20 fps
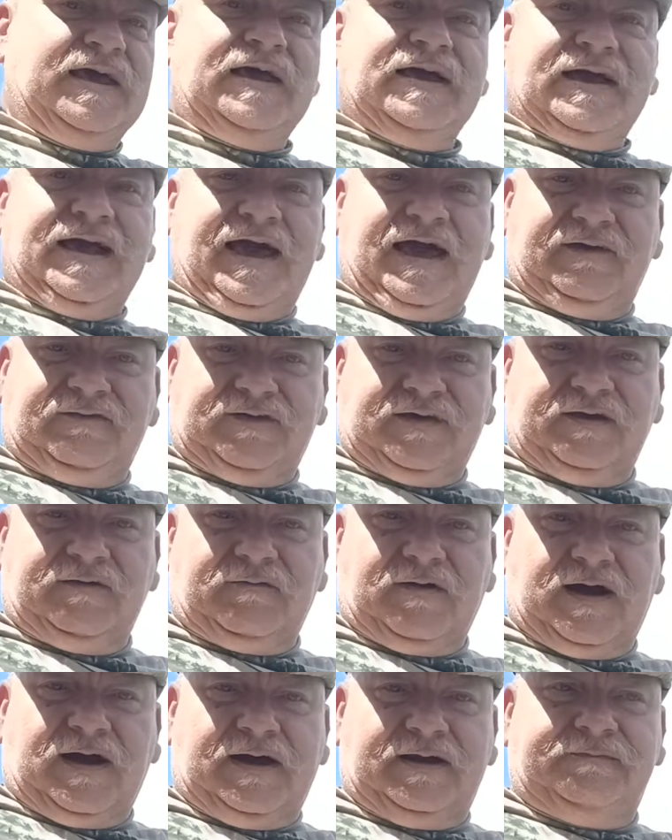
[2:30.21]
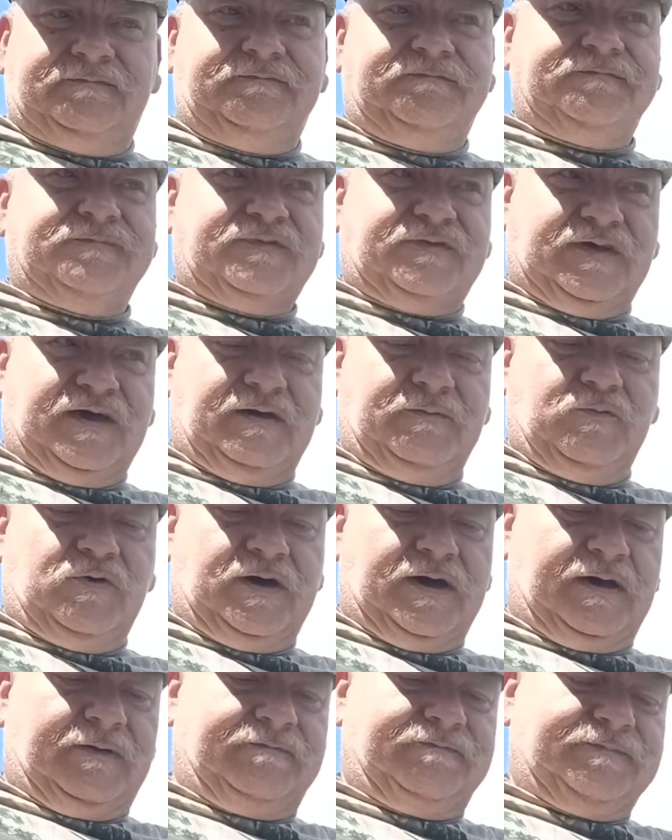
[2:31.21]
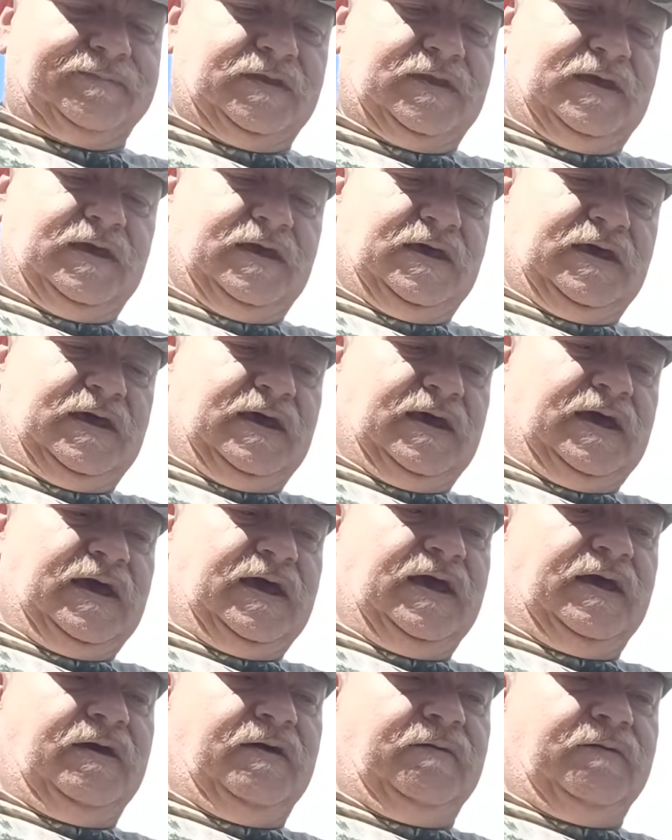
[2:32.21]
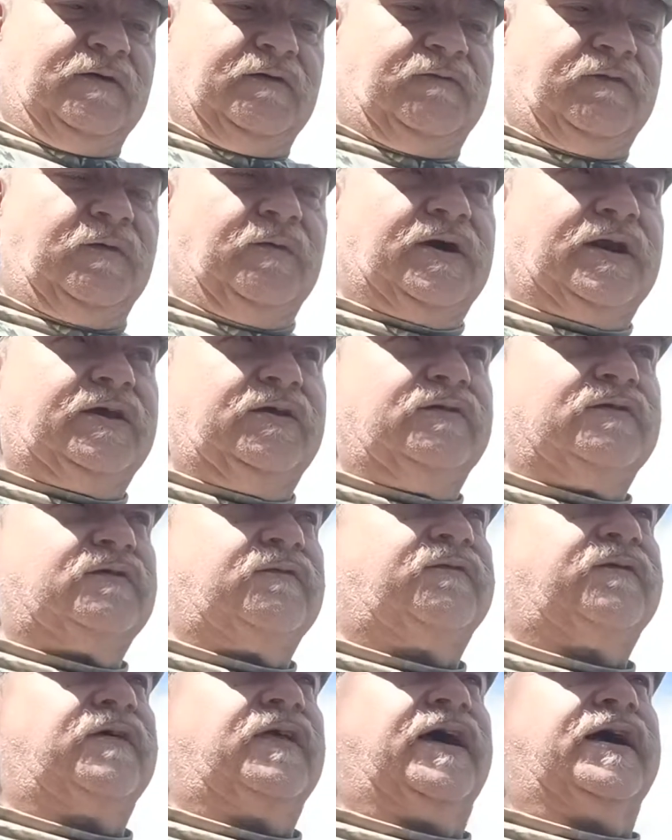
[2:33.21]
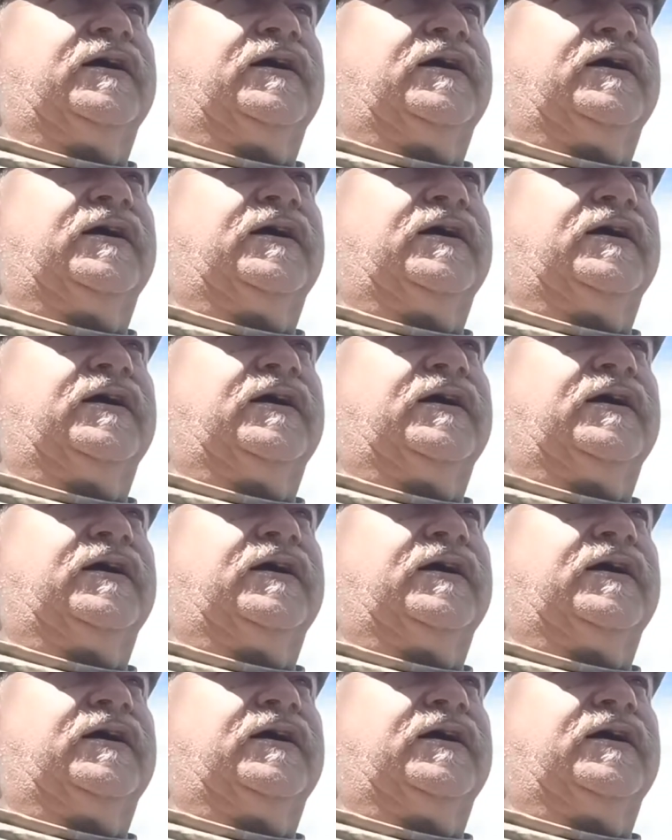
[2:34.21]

casting rod, same way. If you want to use it for like